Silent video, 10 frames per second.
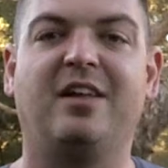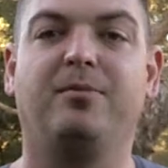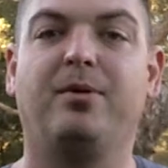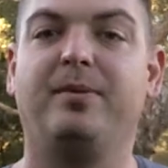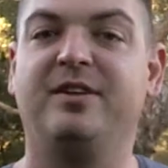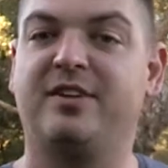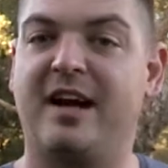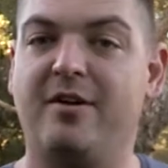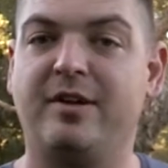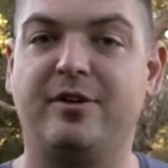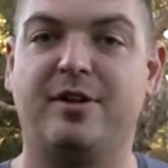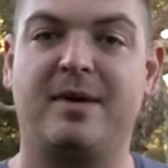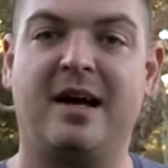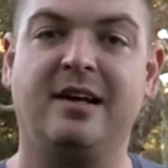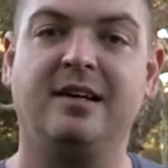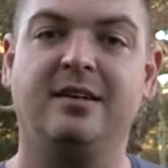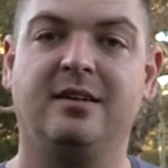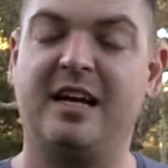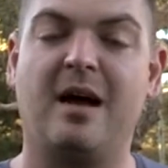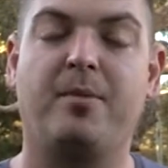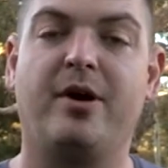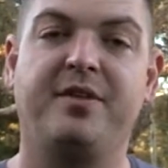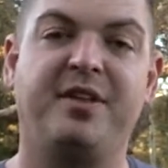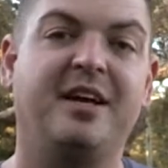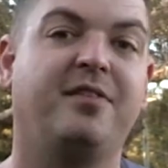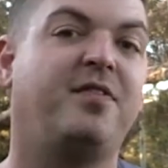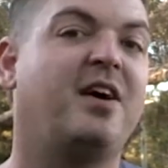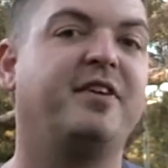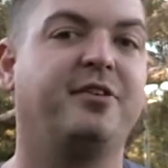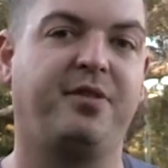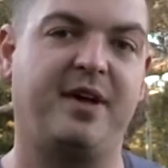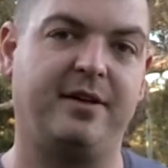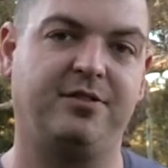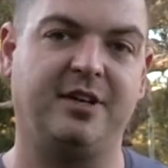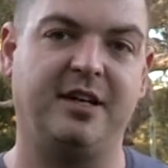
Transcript: other properties currently on the market. Can't buy anything under 500,000